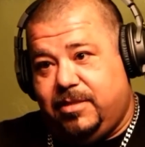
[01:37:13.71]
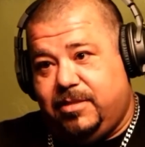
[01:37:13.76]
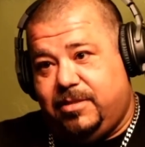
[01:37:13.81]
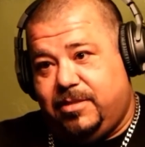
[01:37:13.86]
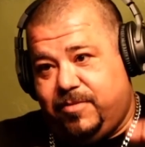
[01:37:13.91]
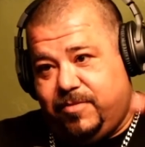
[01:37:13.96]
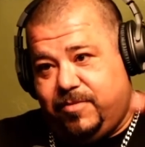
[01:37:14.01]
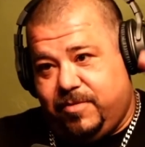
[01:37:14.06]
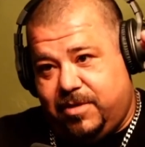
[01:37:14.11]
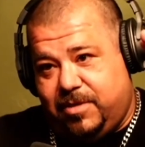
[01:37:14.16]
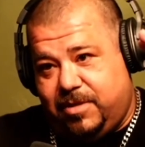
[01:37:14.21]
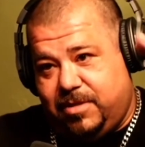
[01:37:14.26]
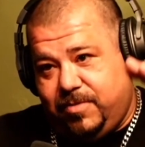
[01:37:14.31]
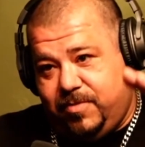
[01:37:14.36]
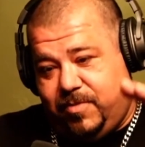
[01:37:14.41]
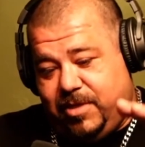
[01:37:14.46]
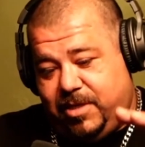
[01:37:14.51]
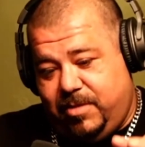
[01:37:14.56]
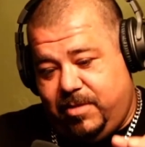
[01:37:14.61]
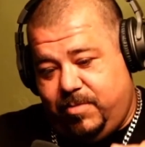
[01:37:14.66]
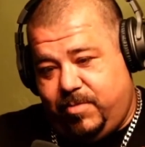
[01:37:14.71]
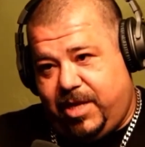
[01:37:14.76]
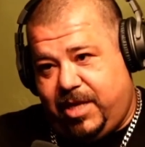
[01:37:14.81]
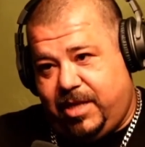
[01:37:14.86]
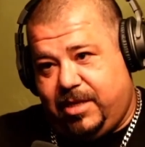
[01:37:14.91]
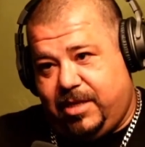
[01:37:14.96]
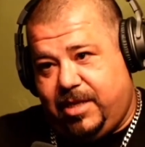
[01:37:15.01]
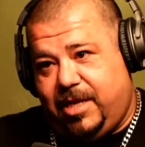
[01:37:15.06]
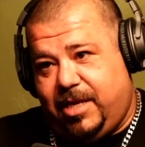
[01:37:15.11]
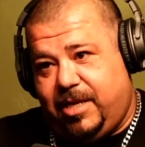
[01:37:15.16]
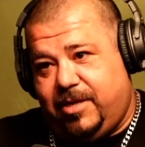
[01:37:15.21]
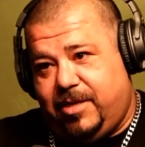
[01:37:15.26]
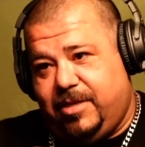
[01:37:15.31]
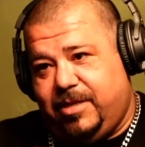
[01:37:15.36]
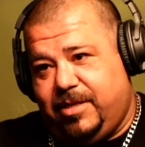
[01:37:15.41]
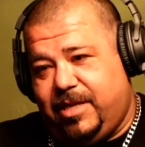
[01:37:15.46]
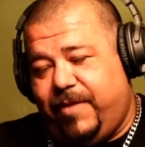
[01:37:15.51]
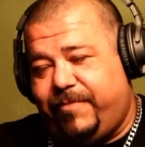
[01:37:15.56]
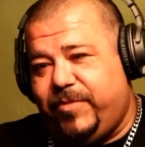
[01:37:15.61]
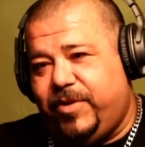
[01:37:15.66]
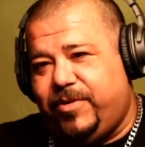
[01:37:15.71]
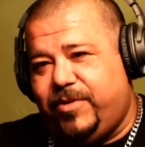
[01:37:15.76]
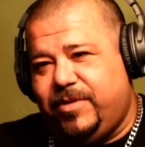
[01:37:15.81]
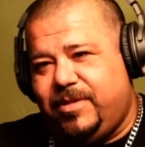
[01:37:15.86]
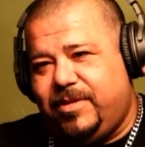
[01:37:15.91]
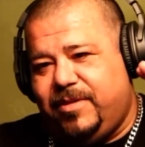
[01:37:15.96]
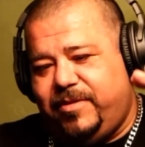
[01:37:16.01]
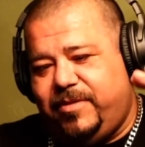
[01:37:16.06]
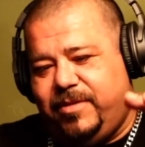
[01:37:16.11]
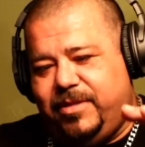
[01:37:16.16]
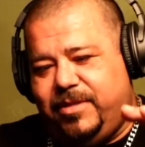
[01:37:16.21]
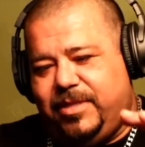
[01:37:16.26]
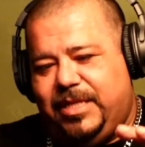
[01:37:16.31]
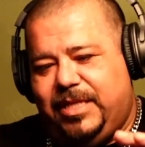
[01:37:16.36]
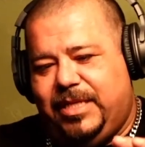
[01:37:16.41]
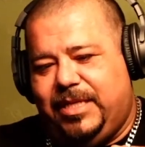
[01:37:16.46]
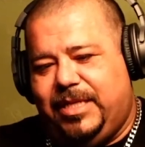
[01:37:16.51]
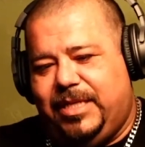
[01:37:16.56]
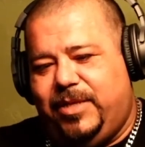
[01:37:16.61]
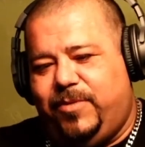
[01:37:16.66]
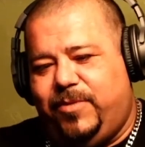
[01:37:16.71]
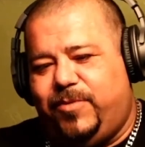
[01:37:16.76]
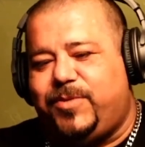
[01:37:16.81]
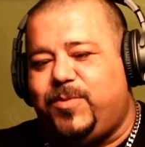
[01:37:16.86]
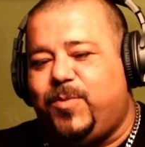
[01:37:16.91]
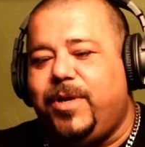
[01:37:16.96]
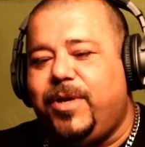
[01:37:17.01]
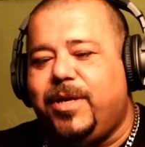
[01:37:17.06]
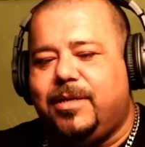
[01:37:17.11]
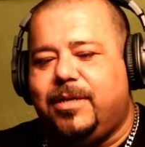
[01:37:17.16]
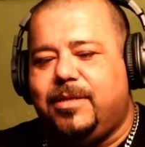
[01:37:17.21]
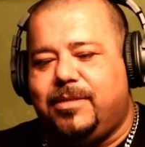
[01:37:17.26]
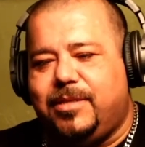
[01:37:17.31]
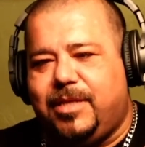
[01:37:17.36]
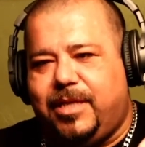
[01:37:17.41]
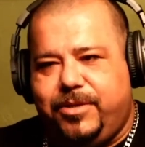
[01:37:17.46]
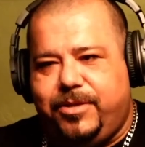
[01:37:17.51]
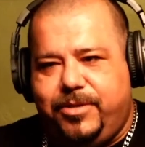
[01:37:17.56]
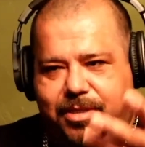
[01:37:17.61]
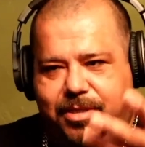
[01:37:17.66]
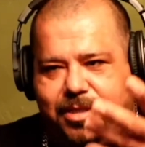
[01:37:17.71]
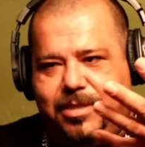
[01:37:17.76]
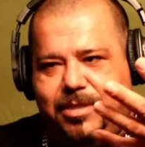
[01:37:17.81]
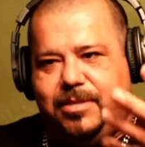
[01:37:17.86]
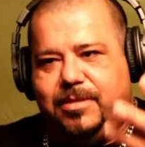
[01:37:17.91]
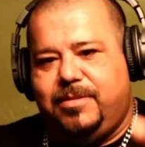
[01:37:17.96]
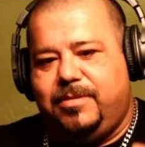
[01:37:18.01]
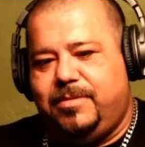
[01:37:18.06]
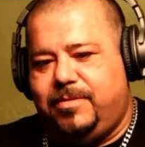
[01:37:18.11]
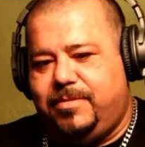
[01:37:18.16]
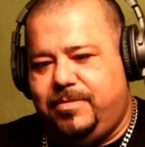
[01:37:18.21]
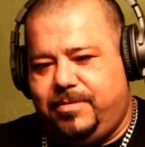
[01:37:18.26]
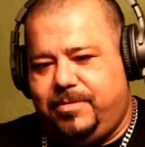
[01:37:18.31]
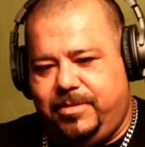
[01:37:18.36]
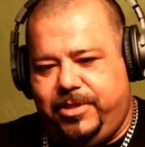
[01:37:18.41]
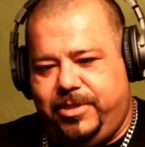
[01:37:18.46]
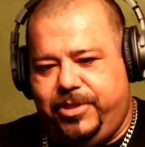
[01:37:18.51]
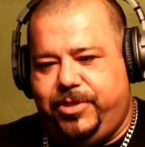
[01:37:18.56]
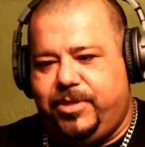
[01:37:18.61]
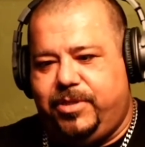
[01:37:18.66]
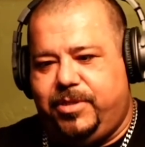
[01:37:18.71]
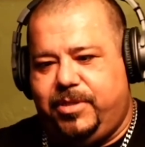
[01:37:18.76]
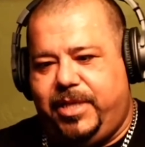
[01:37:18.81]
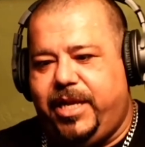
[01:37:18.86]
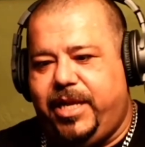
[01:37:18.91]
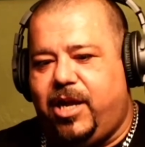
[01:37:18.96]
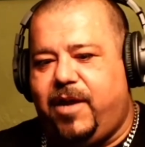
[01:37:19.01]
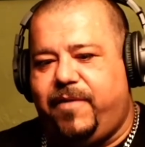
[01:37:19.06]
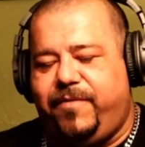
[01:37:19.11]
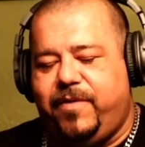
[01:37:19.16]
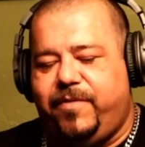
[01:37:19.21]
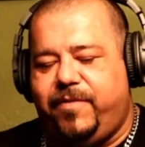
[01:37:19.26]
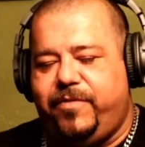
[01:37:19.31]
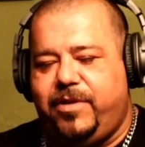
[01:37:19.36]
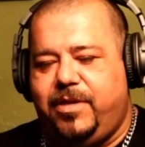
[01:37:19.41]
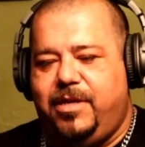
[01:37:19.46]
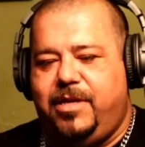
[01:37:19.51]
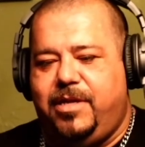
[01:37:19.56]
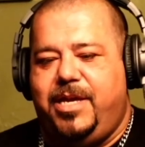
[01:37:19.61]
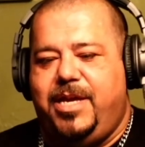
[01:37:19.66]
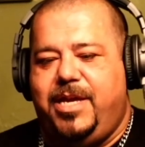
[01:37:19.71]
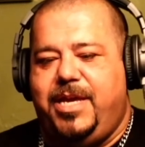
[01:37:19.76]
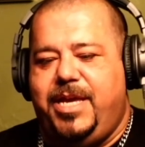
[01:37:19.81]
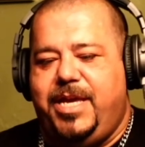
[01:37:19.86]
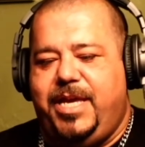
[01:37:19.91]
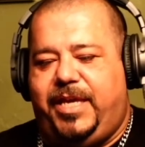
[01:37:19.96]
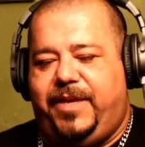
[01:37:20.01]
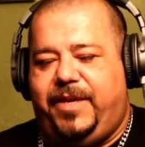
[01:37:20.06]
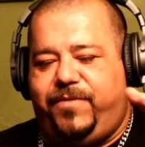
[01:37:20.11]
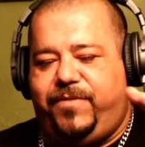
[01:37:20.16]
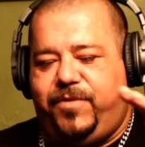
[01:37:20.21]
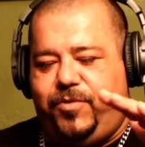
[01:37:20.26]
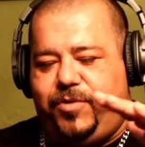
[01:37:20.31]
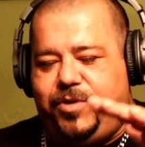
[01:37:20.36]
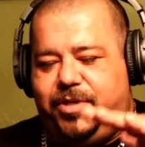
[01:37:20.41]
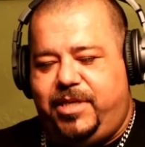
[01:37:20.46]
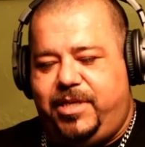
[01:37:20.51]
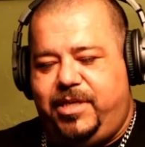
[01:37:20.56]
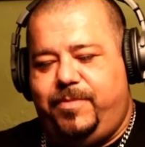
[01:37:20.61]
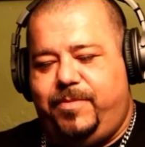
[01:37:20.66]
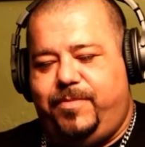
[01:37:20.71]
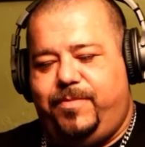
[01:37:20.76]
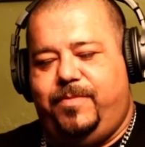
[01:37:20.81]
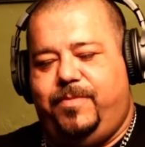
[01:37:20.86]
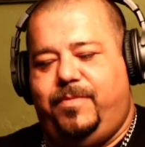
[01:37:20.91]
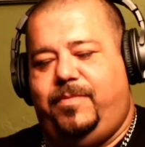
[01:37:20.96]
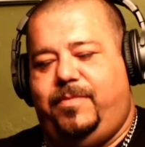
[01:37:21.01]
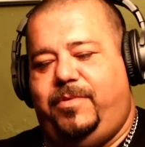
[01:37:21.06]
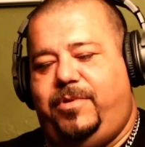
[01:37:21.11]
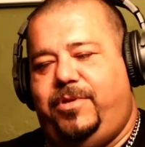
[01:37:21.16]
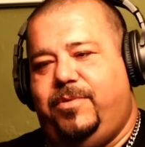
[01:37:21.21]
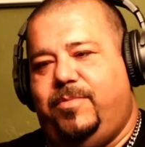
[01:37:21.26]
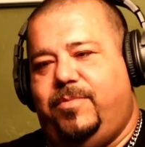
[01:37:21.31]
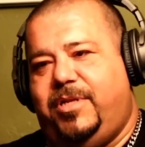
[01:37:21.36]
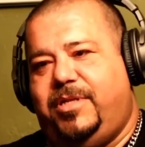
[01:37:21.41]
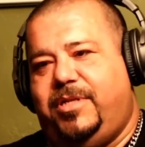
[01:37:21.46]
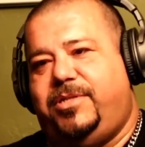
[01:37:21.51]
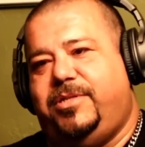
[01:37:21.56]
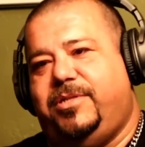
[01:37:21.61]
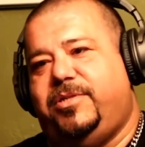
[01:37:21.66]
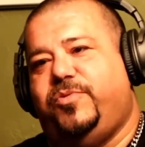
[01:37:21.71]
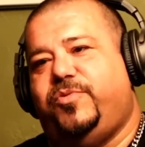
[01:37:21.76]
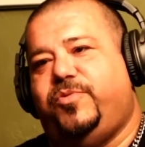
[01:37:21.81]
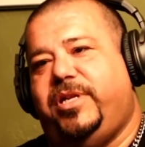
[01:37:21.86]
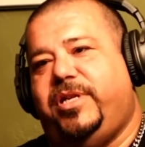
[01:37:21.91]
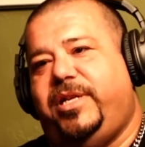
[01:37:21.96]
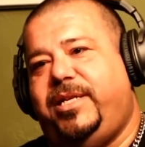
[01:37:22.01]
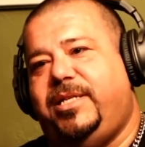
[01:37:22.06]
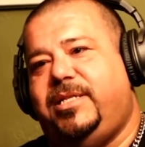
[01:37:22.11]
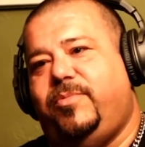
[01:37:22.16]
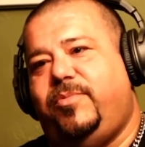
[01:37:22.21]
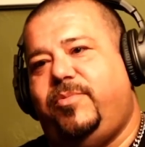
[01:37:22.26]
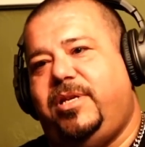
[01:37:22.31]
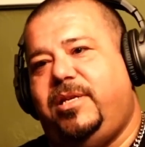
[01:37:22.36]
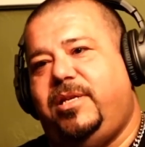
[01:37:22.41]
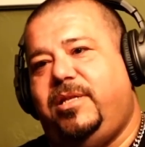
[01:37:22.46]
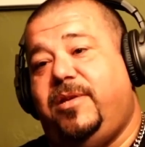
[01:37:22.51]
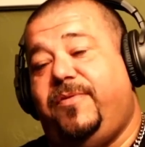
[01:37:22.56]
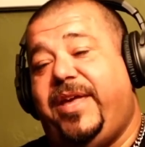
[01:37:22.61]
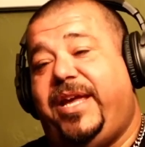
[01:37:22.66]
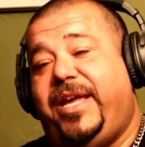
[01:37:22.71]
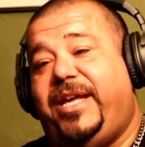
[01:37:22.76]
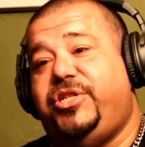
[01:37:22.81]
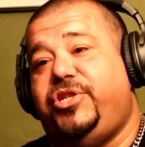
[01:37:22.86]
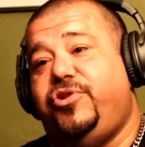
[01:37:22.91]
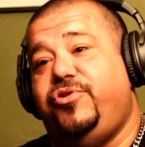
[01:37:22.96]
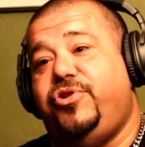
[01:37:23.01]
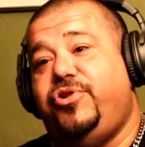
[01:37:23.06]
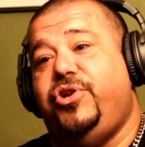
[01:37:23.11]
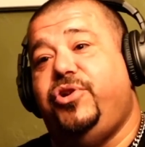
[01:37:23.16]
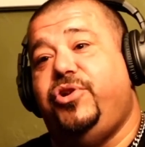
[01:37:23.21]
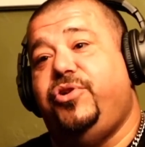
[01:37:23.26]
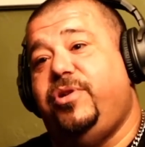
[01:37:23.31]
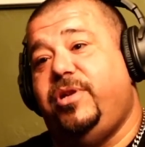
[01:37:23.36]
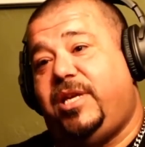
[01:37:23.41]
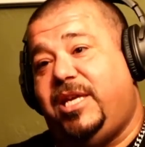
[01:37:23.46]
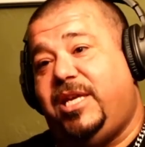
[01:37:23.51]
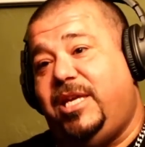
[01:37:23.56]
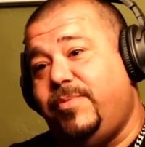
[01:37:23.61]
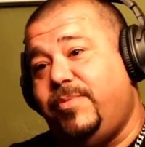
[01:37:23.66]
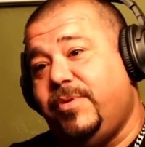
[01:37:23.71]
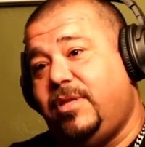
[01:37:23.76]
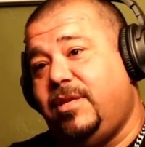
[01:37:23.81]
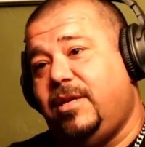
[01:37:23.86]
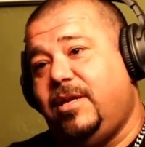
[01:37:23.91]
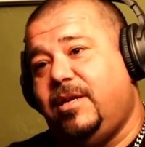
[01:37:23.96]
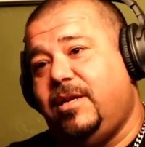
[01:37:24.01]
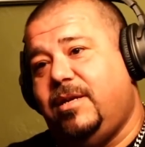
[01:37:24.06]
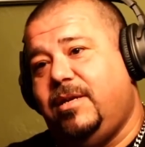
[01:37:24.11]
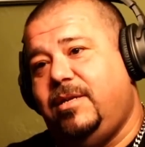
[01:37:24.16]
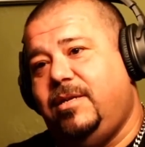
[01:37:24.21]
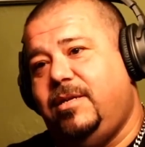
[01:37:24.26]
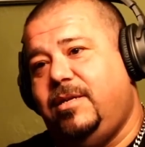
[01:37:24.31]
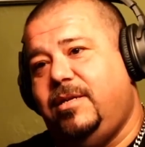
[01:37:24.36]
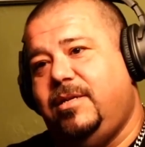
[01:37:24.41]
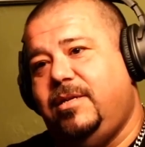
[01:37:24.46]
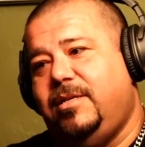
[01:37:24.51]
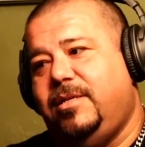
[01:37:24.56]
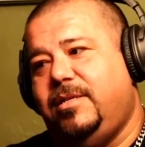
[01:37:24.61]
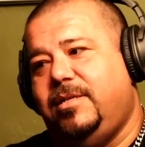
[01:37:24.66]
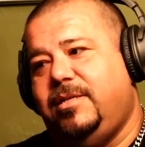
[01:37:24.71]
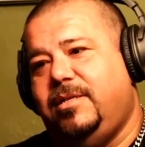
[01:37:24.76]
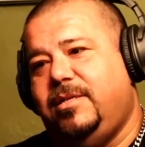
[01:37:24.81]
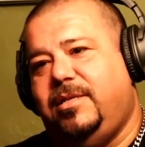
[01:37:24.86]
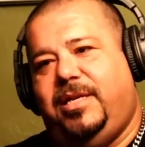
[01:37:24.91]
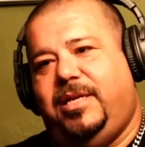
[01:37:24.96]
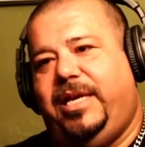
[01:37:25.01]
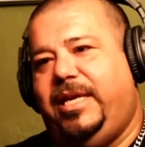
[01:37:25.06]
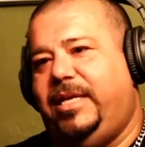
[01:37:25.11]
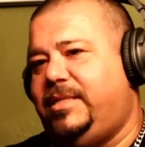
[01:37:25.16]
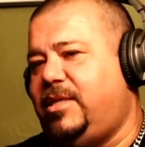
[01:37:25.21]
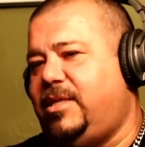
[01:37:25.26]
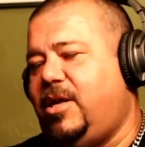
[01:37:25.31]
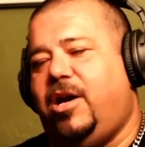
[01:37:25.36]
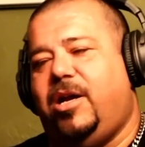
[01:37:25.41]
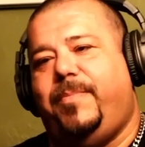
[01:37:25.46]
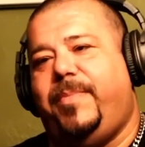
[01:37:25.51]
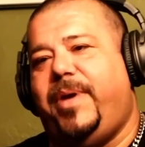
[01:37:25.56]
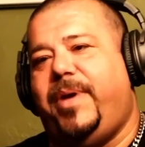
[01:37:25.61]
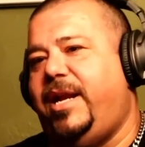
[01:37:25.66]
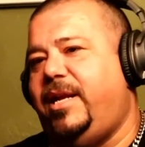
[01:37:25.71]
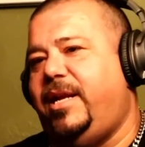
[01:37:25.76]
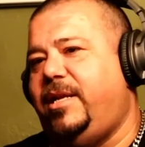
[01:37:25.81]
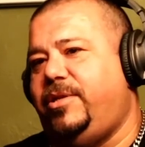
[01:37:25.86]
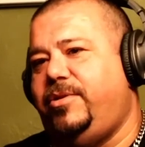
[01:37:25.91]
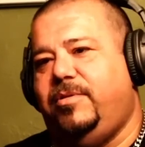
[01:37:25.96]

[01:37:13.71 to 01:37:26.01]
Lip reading: So we're on the way back down. And I've noticed what's weird is, like you said, you can get off of it. If you keep your blood sugar where it needs to be, the things you do to keep it there, it's automatic.